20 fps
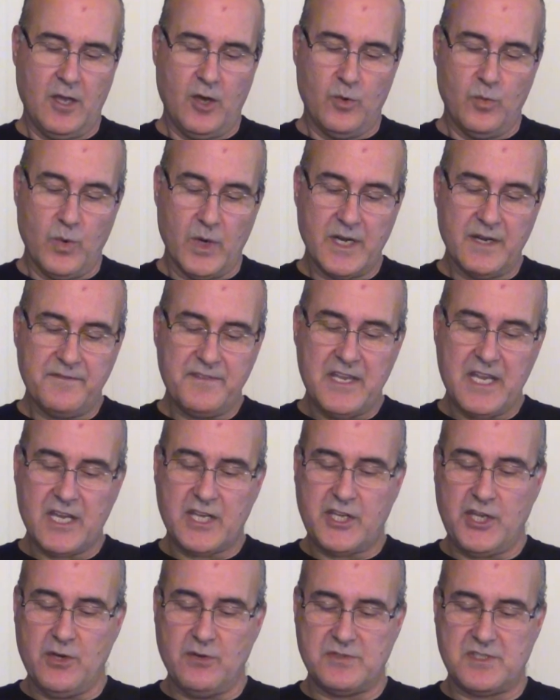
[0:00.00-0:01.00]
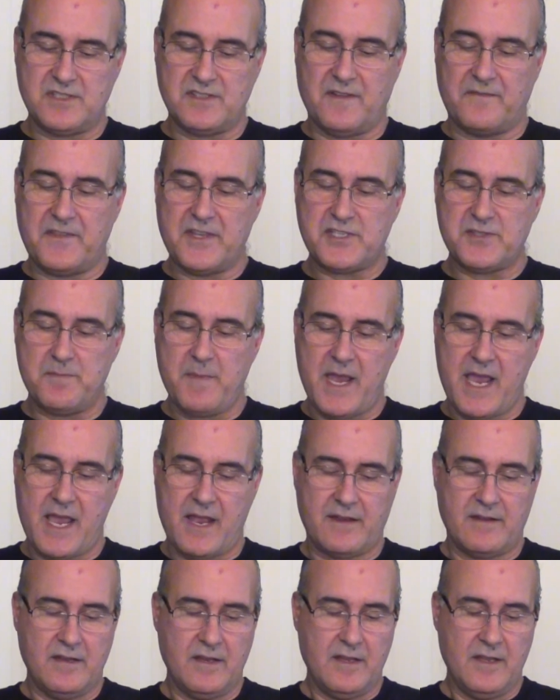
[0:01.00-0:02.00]
One of the accusers of this man,
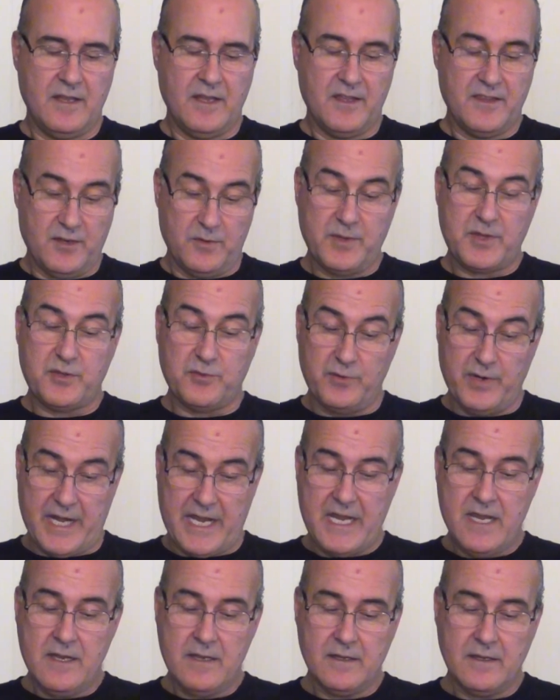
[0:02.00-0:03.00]
there were three,